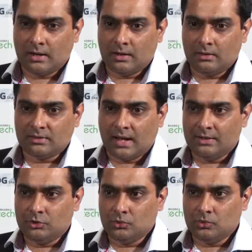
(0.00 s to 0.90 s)
are
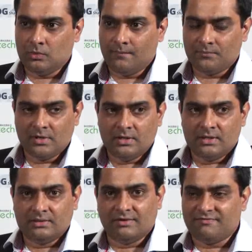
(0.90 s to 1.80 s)
tied to
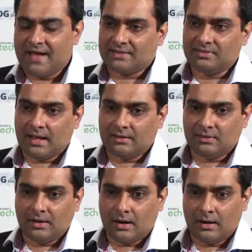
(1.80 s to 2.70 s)
the fact
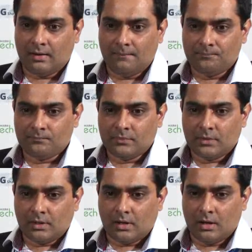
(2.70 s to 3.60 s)
that there are
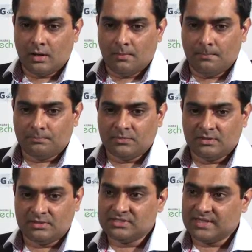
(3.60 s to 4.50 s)

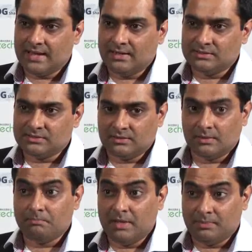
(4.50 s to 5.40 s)
the scale is
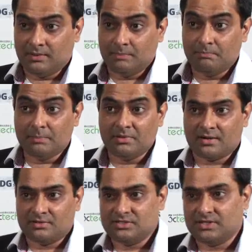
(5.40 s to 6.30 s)
the people. The
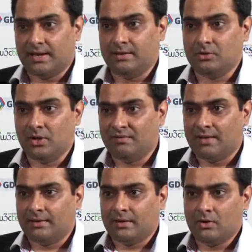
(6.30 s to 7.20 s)
people are the scale. You
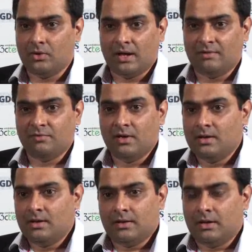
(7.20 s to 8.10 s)
have
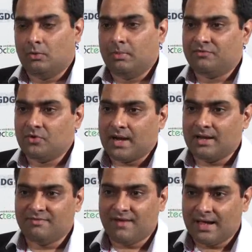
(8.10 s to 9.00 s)
before
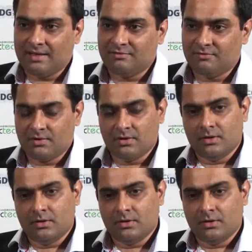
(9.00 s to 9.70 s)
95,